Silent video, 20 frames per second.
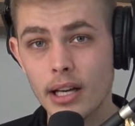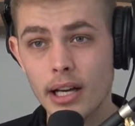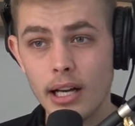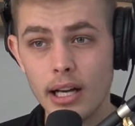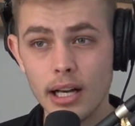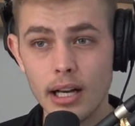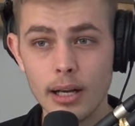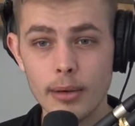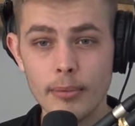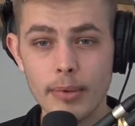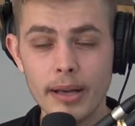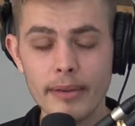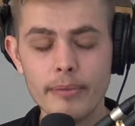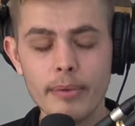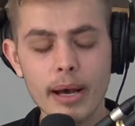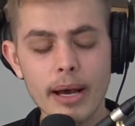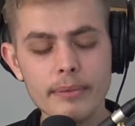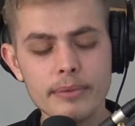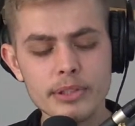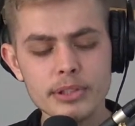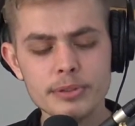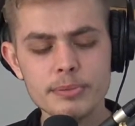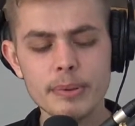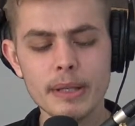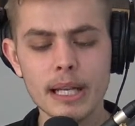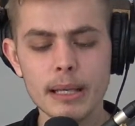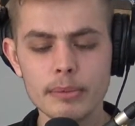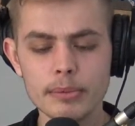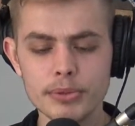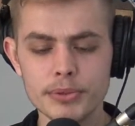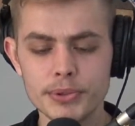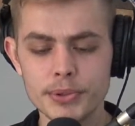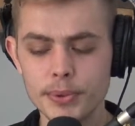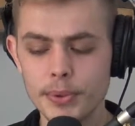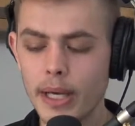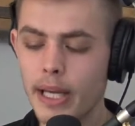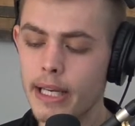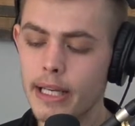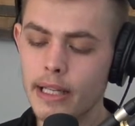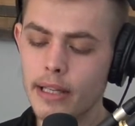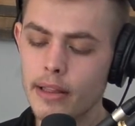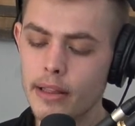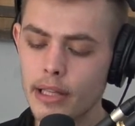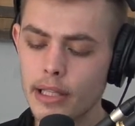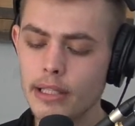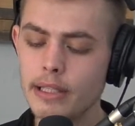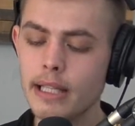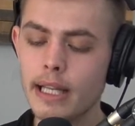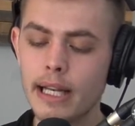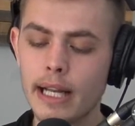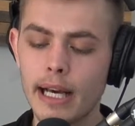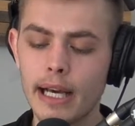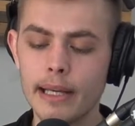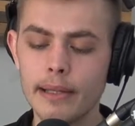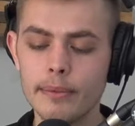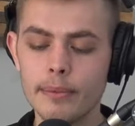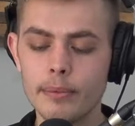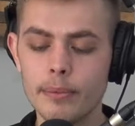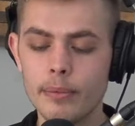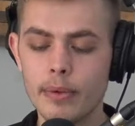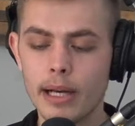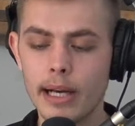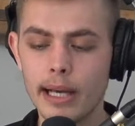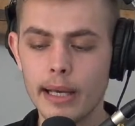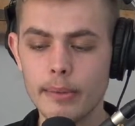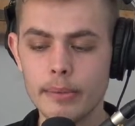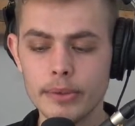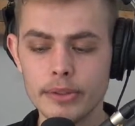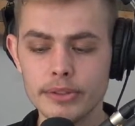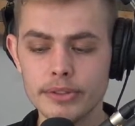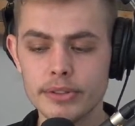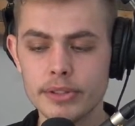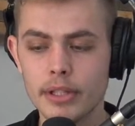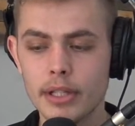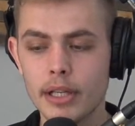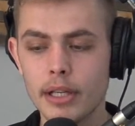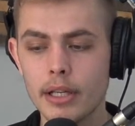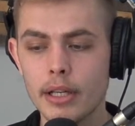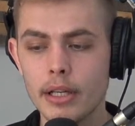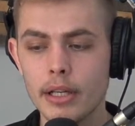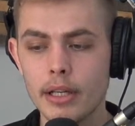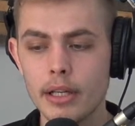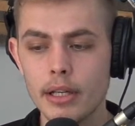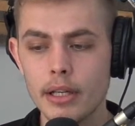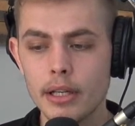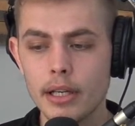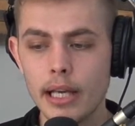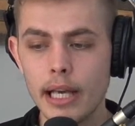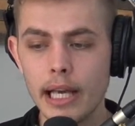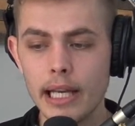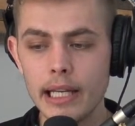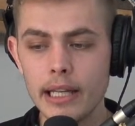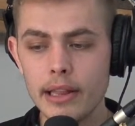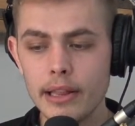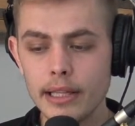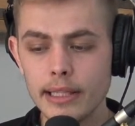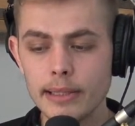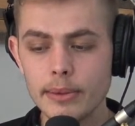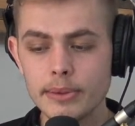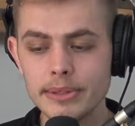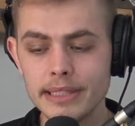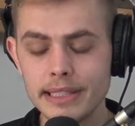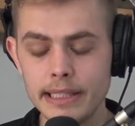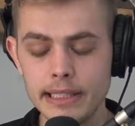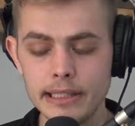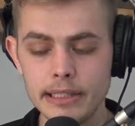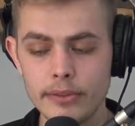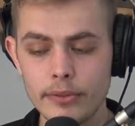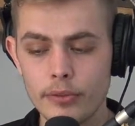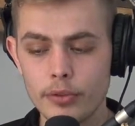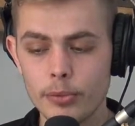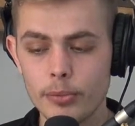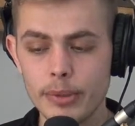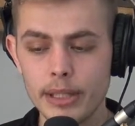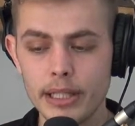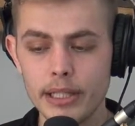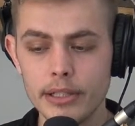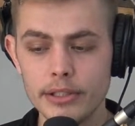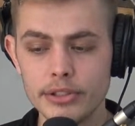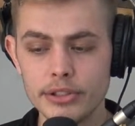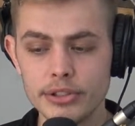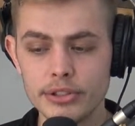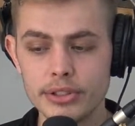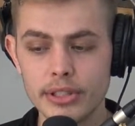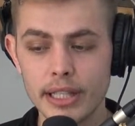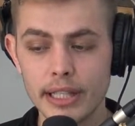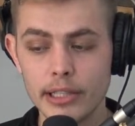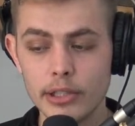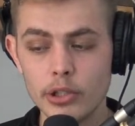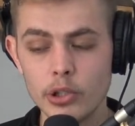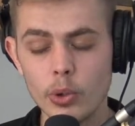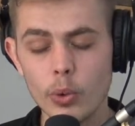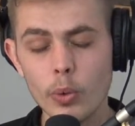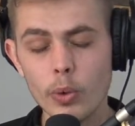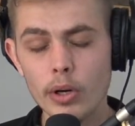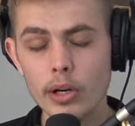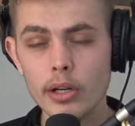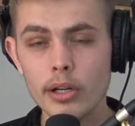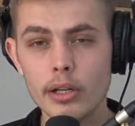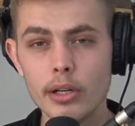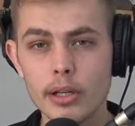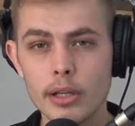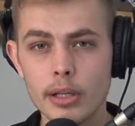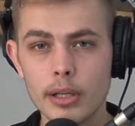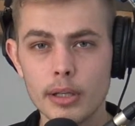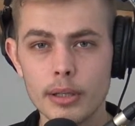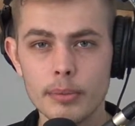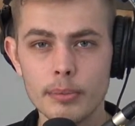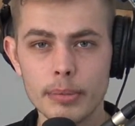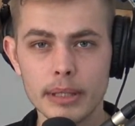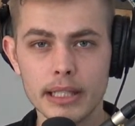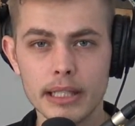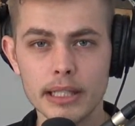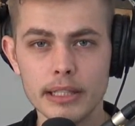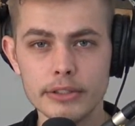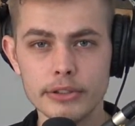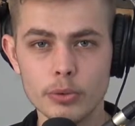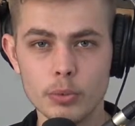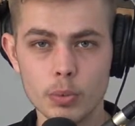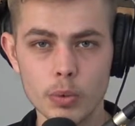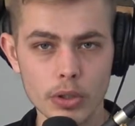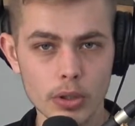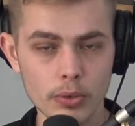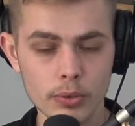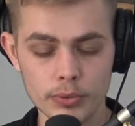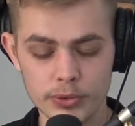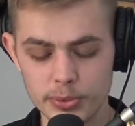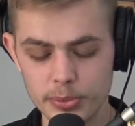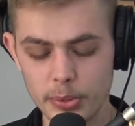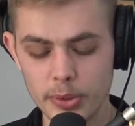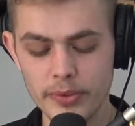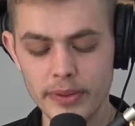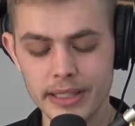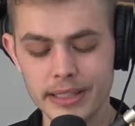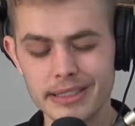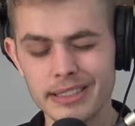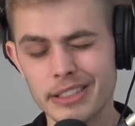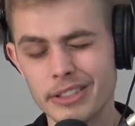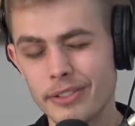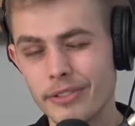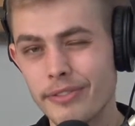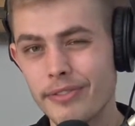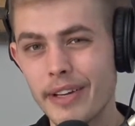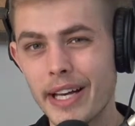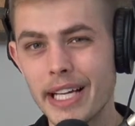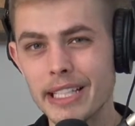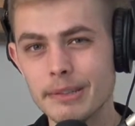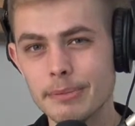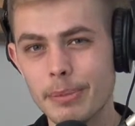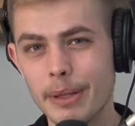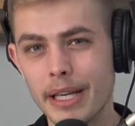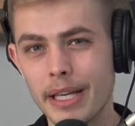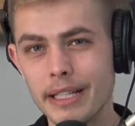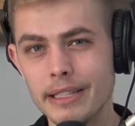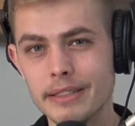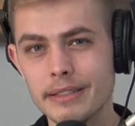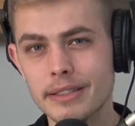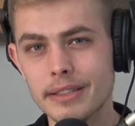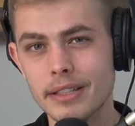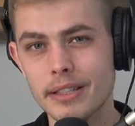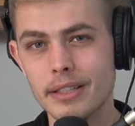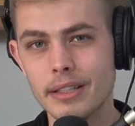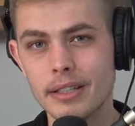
Um, I've I've just been able to anything that I I was anything that was easy for me to just ignore because the world was moving at such a fast pace.